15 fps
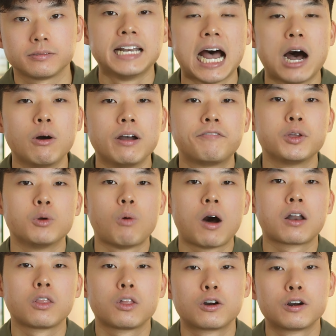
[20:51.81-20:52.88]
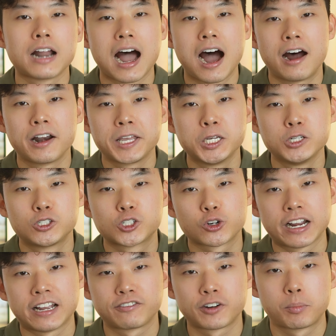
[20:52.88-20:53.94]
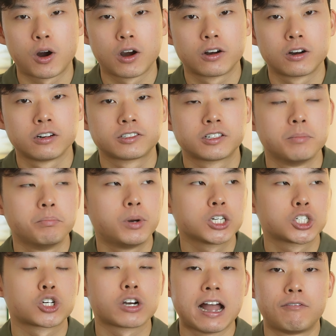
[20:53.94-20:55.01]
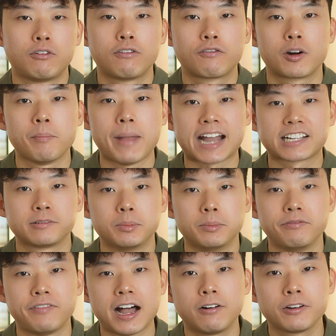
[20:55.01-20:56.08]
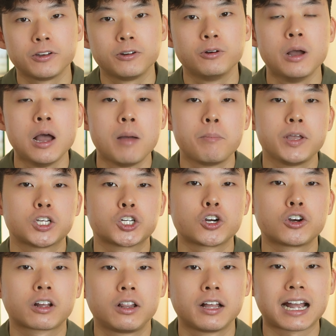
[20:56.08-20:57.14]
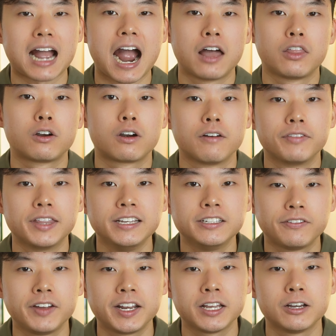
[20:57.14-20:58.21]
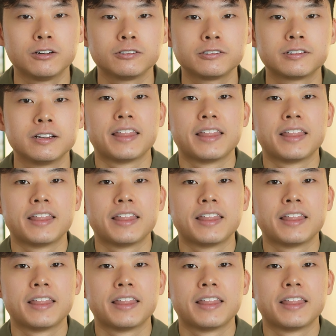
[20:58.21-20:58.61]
Now, if you want to learn how to use transfer partners to book travel for maximum value, be sure to click either of these videos.